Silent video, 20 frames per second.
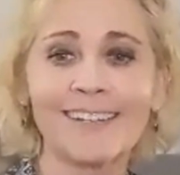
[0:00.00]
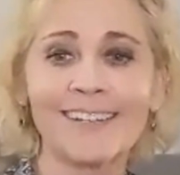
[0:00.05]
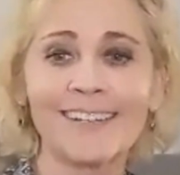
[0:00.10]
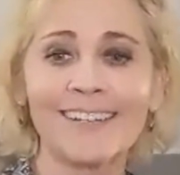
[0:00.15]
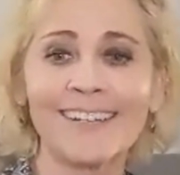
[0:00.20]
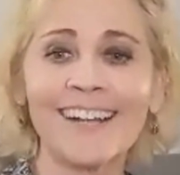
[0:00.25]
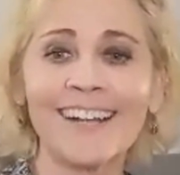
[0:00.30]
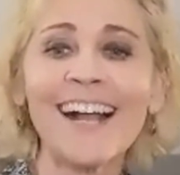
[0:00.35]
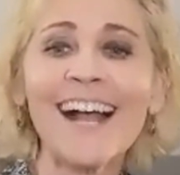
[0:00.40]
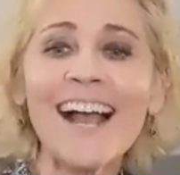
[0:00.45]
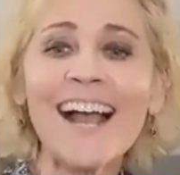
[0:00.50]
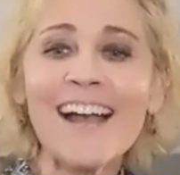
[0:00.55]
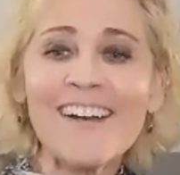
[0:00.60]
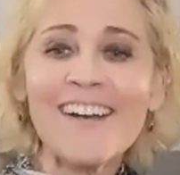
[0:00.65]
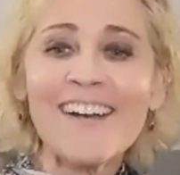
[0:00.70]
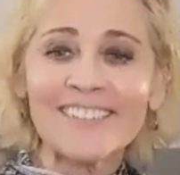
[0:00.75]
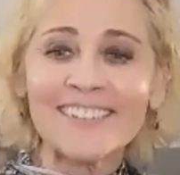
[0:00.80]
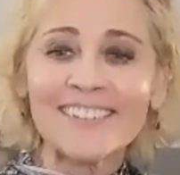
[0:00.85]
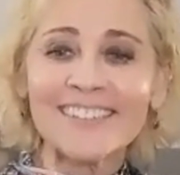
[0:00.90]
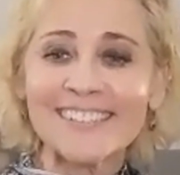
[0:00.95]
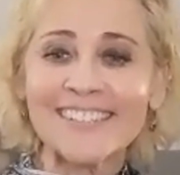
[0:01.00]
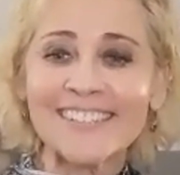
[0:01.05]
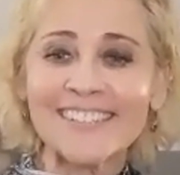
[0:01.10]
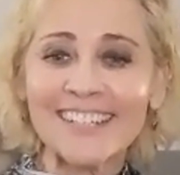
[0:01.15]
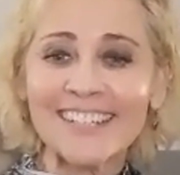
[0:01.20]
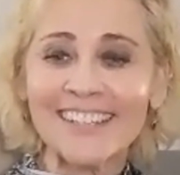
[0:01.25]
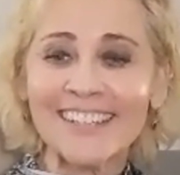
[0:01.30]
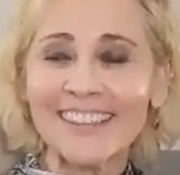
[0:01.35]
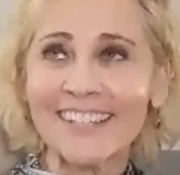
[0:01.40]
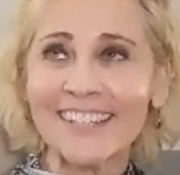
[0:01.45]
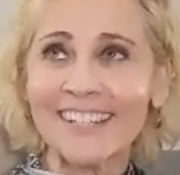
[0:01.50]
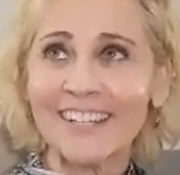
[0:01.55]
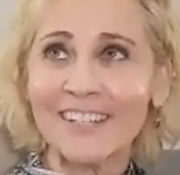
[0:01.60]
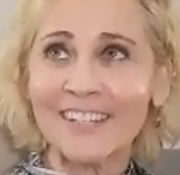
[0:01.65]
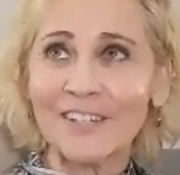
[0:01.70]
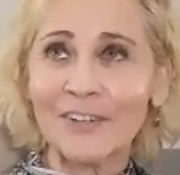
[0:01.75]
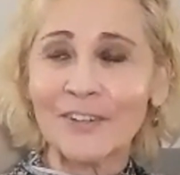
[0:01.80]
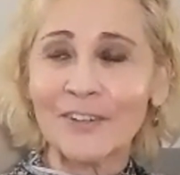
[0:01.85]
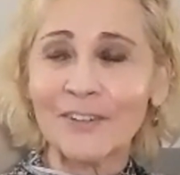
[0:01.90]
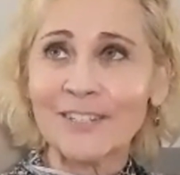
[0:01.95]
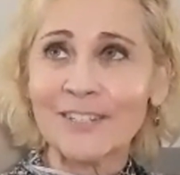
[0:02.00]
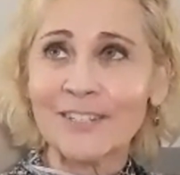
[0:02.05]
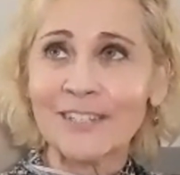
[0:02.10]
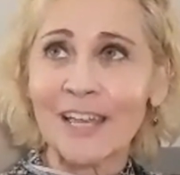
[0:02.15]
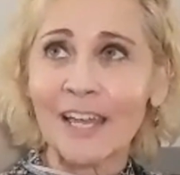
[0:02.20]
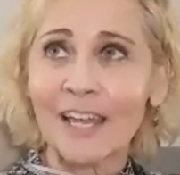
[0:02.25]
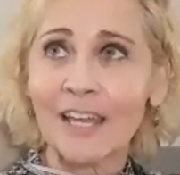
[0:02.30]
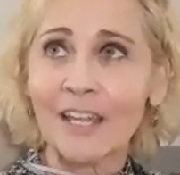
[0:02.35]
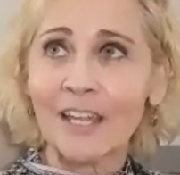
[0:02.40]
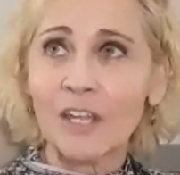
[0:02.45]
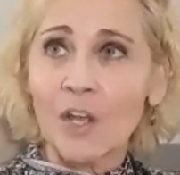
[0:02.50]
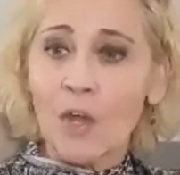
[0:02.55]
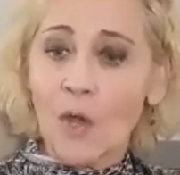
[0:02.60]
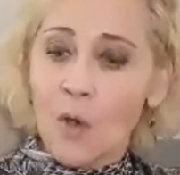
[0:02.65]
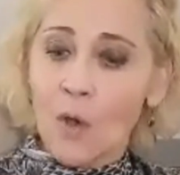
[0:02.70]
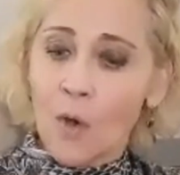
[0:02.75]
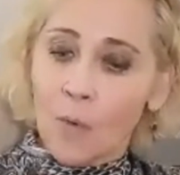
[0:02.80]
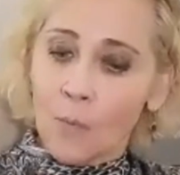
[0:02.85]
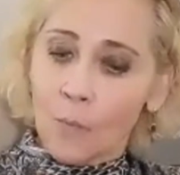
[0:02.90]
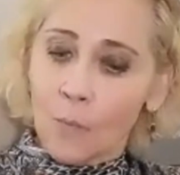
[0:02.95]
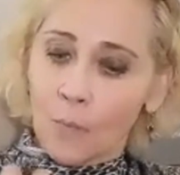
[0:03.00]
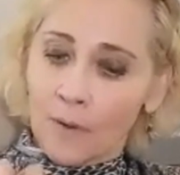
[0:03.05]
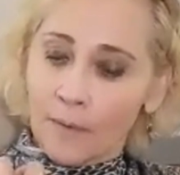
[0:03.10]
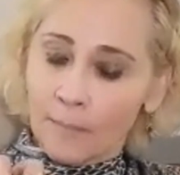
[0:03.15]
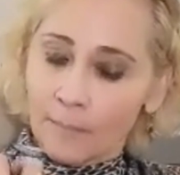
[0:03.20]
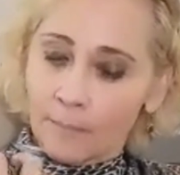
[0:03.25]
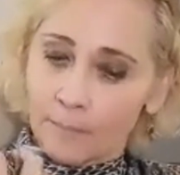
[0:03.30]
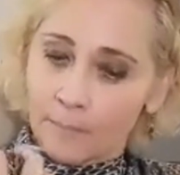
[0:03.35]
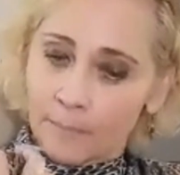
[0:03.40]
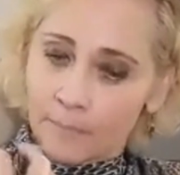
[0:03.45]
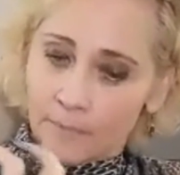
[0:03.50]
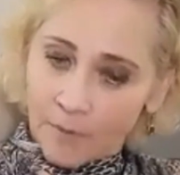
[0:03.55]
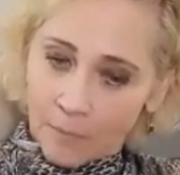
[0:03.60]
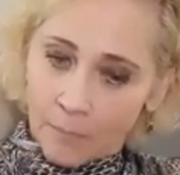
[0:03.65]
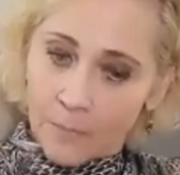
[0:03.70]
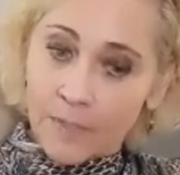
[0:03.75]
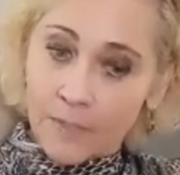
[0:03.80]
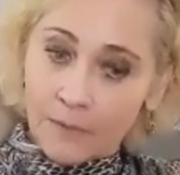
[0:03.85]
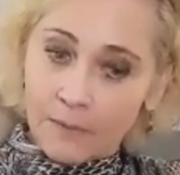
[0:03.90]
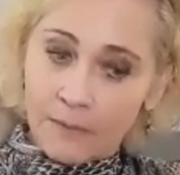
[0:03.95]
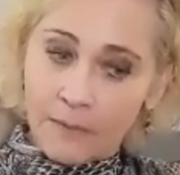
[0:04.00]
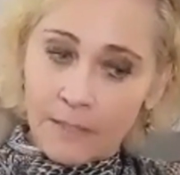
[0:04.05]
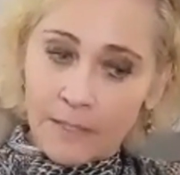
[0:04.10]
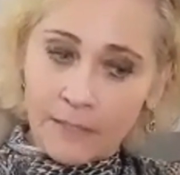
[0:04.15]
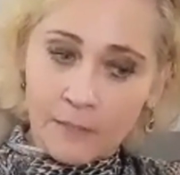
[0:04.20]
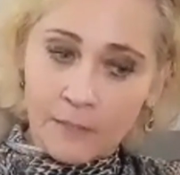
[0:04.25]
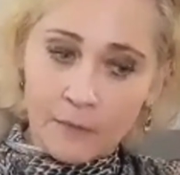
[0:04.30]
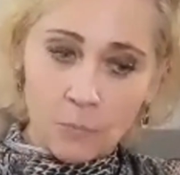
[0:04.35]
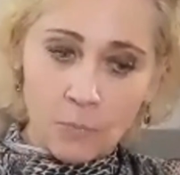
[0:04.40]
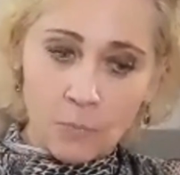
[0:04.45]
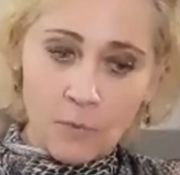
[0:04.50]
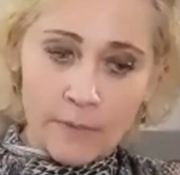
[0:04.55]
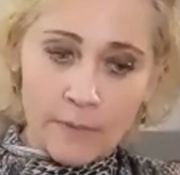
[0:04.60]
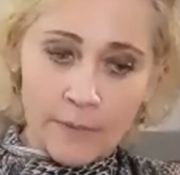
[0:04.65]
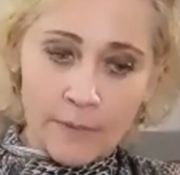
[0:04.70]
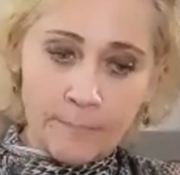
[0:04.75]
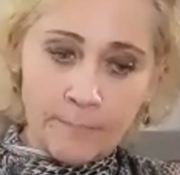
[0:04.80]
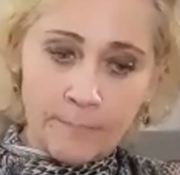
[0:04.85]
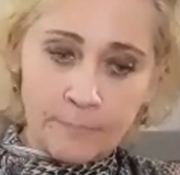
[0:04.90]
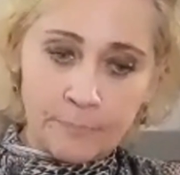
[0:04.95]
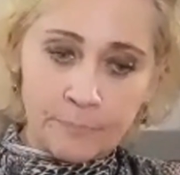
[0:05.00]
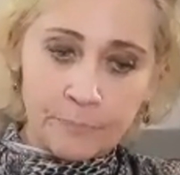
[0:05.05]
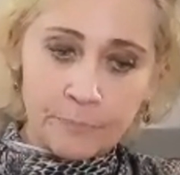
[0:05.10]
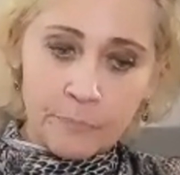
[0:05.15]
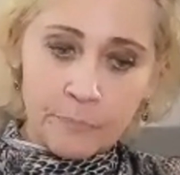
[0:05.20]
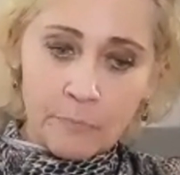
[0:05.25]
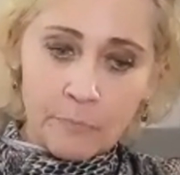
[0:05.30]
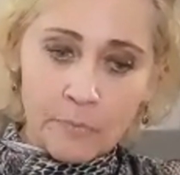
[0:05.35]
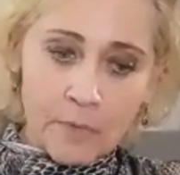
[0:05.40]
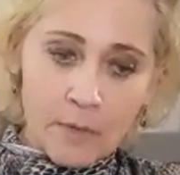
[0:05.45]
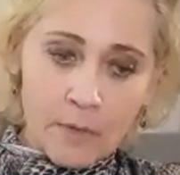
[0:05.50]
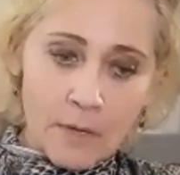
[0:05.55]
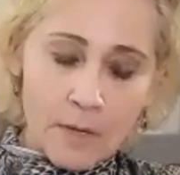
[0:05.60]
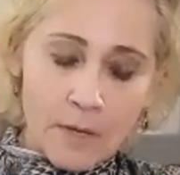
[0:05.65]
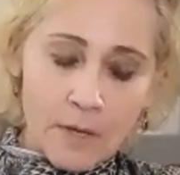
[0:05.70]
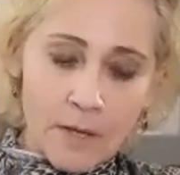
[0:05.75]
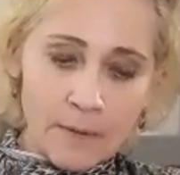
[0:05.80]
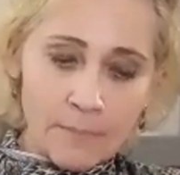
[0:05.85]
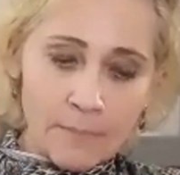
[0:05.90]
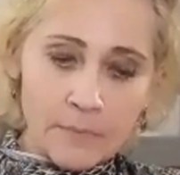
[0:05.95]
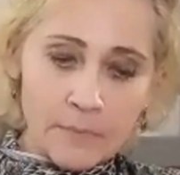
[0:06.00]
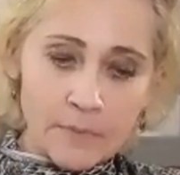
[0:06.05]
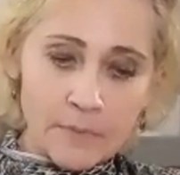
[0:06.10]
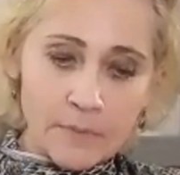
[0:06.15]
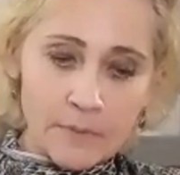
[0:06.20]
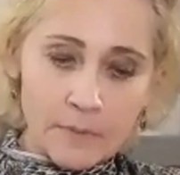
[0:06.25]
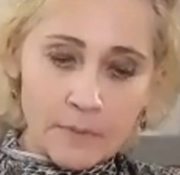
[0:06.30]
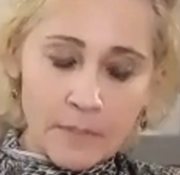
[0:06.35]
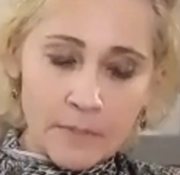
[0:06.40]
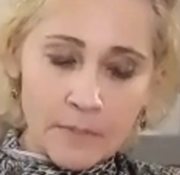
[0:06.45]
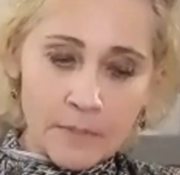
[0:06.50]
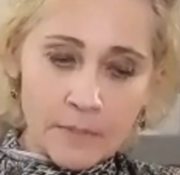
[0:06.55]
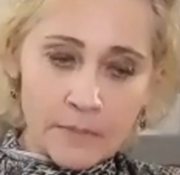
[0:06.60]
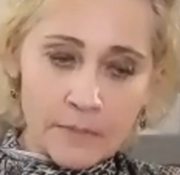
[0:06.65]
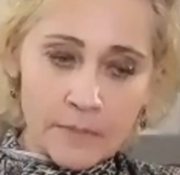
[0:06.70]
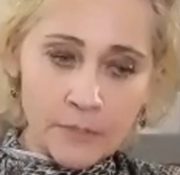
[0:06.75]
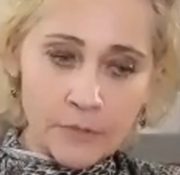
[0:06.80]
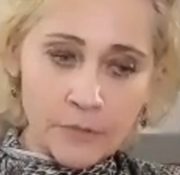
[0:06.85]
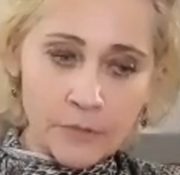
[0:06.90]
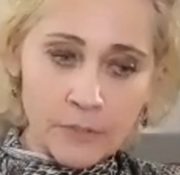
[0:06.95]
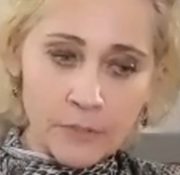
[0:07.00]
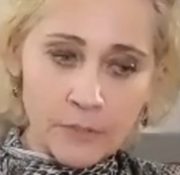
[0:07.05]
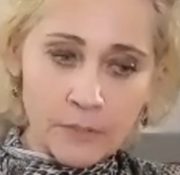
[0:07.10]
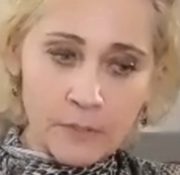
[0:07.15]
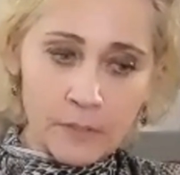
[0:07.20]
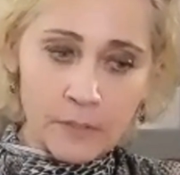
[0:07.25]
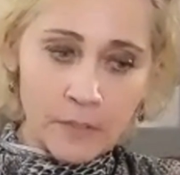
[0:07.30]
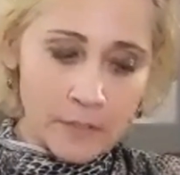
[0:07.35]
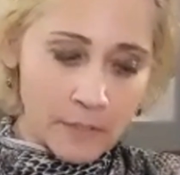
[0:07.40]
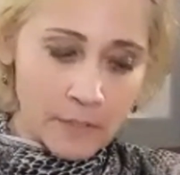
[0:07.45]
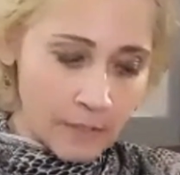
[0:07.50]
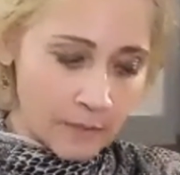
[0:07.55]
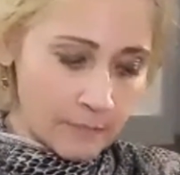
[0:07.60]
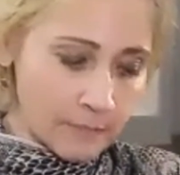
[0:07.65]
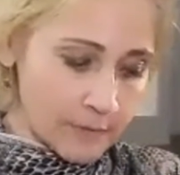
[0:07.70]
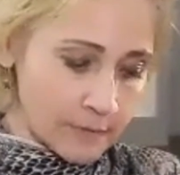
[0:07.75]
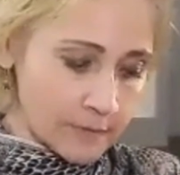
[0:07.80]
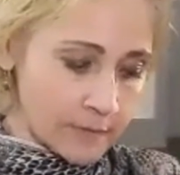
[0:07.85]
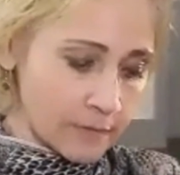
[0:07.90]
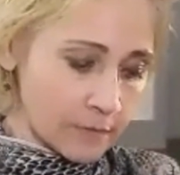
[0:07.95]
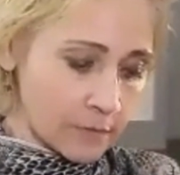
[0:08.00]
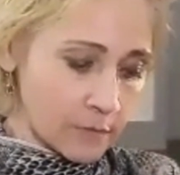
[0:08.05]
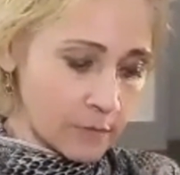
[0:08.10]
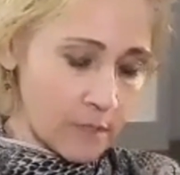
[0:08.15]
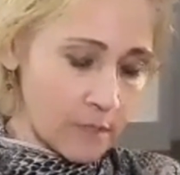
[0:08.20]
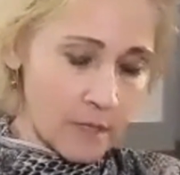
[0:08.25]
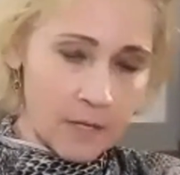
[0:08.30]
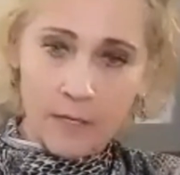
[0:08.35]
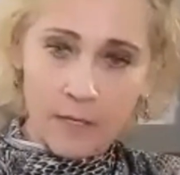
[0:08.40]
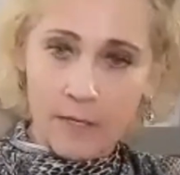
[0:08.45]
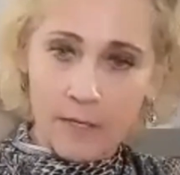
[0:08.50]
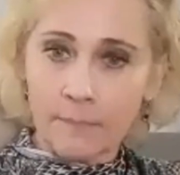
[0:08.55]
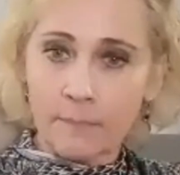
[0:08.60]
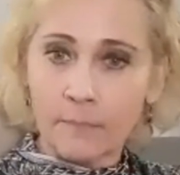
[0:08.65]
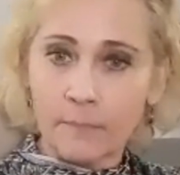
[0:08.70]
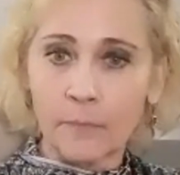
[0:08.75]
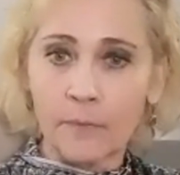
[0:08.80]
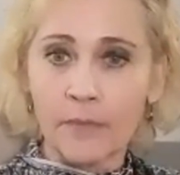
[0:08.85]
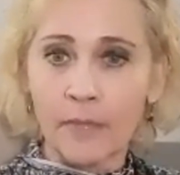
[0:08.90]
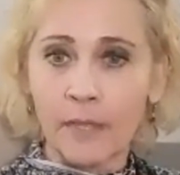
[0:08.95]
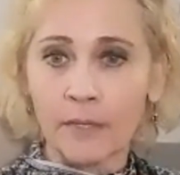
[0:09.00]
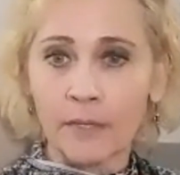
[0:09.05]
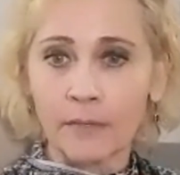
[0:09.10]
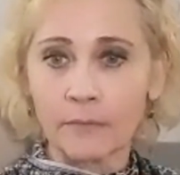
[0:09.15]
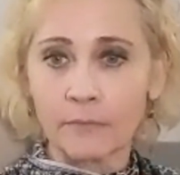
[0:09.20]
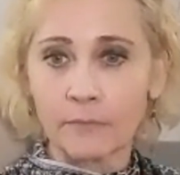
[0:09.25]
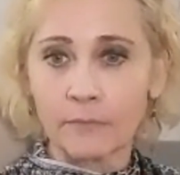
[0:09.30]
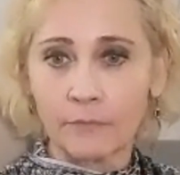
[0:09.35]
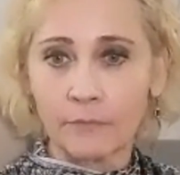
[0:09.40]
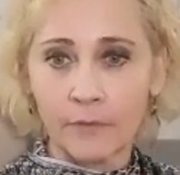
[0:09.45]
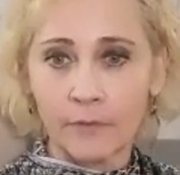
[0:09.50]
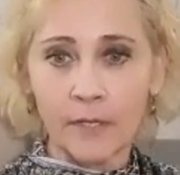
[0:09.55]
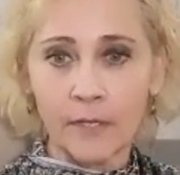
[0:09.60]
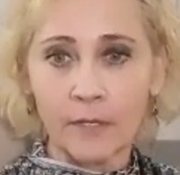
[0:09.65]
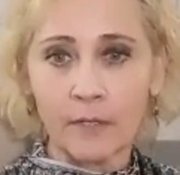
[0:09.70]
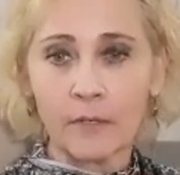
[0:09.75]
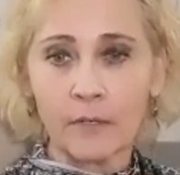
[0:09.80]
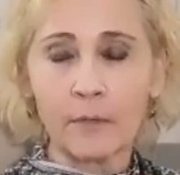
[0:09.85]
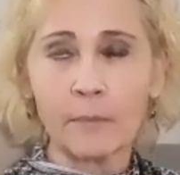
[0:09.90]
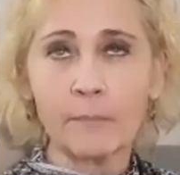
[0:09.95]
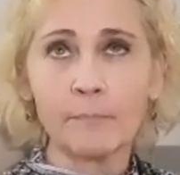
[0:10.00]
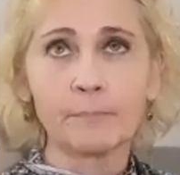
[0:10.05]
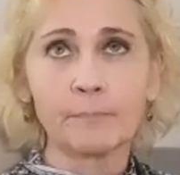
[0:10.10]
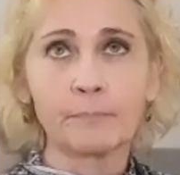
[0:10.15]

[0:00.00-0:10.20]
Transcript: but the second thing I know is that when someone like this woman comes on the session and every single time without fail,